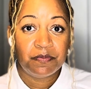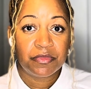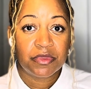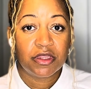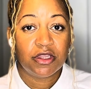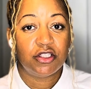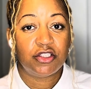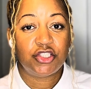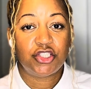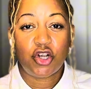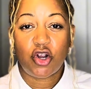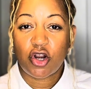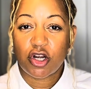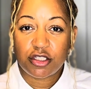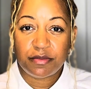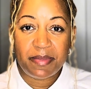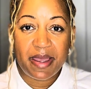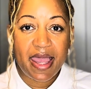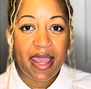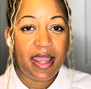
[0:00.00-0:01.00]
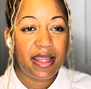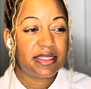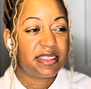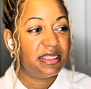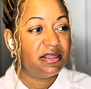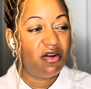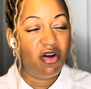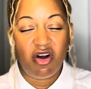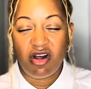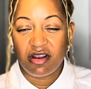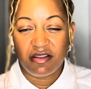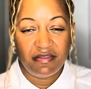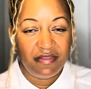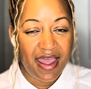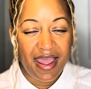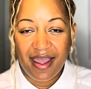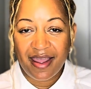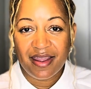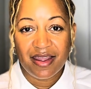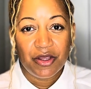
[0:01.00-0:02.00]
the chargebacks and all of
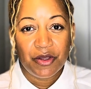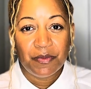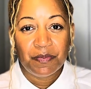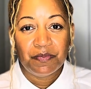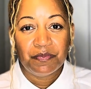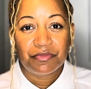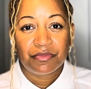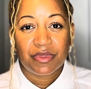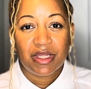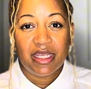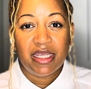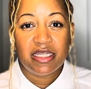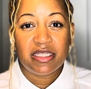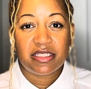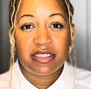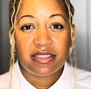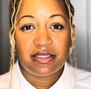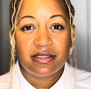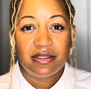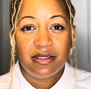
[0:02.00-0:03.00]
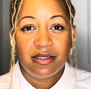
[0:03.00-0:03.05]
that. It's